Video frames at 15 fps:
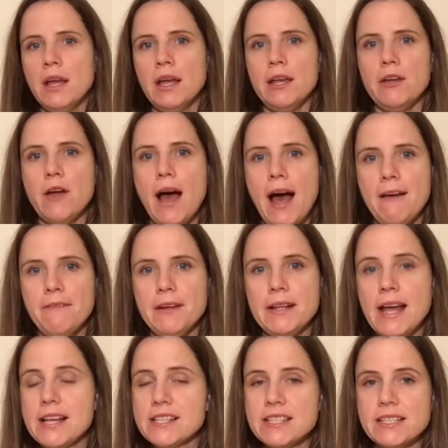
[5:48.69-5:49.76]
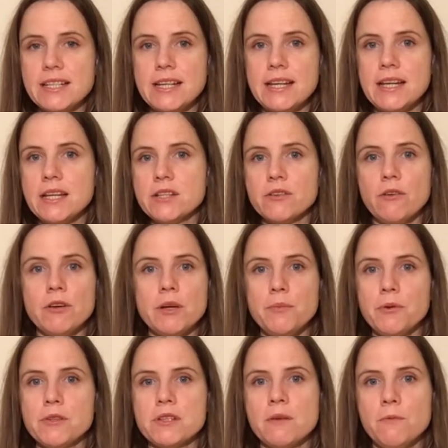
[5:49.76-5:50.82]
You have it as it is, or you
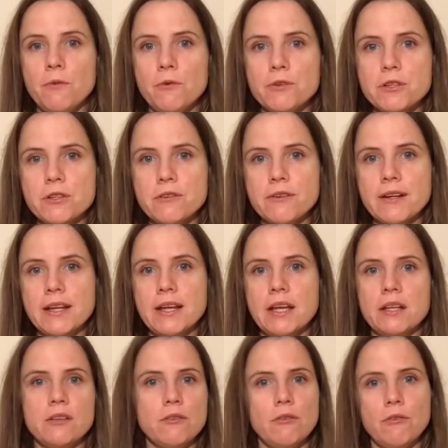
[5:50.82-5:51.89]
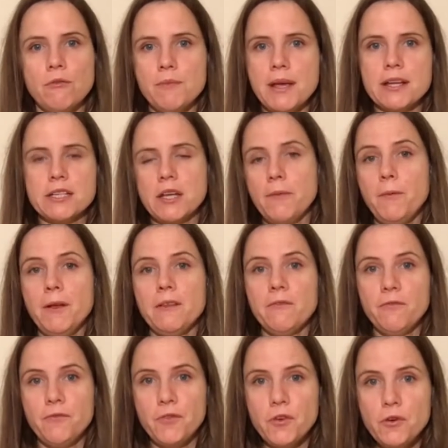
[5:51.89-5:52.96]
put some water in it, or mix it with
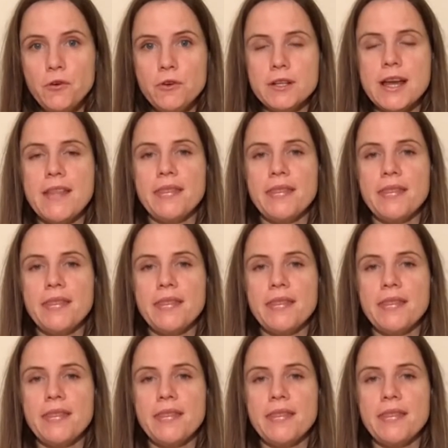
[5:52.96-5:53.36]
food.